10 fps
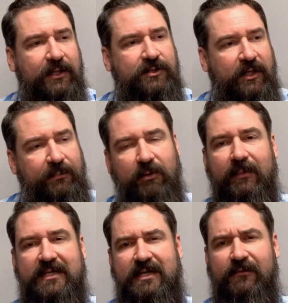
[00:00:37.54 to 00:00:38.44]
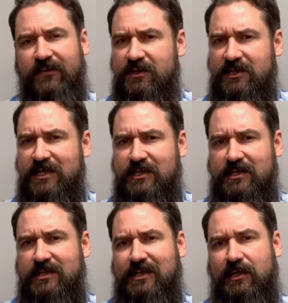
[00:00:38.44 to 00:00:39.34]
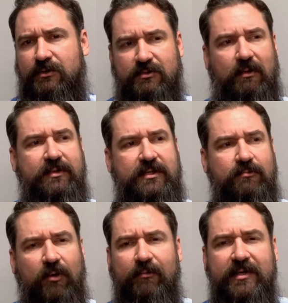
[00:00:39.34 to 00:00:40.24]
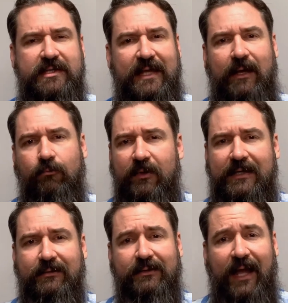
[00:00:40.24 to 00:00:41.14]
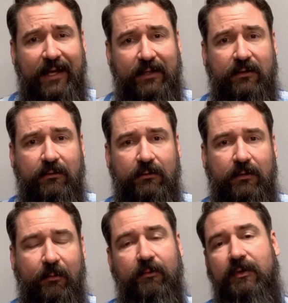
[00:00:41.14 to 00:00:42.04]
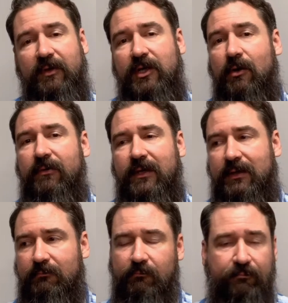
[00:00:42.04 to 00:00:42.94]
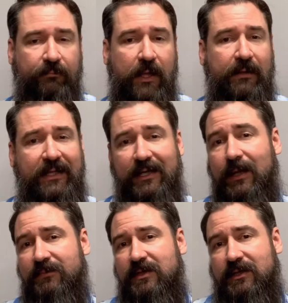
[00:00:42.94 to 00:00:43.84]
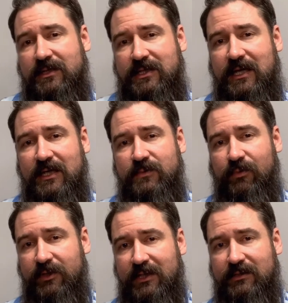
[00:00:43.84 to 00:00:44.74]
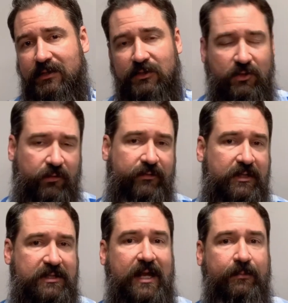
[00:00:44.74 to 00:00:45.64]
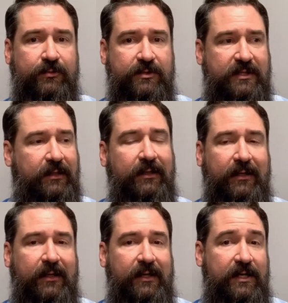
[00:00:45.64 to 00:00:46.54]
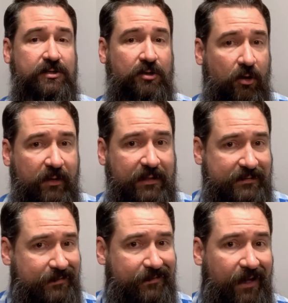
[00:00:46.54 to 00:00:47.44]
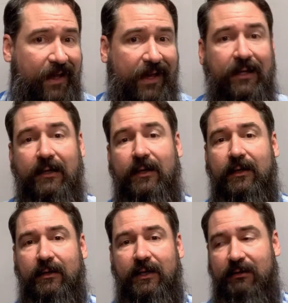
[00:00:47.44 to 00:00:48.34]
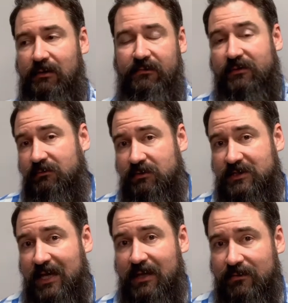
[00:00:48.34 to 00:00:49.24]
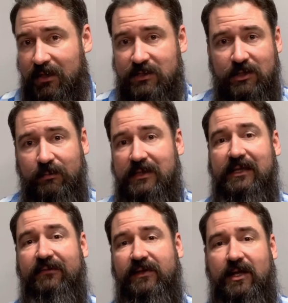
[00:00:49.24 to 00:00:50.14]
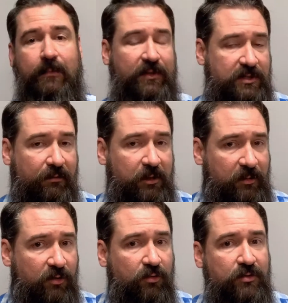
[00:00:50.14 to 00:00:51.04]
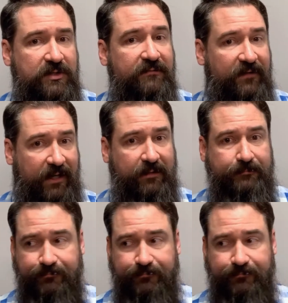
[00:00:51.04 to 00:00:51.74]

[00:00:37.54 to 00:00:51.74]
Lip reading: try to put myself in Jesus' sandals. What was that week like? I mean, we know that leading up to this, he has predicted and told the disciples that he's going to die, even saying that he's going to be lifted up. He's going to be crucified.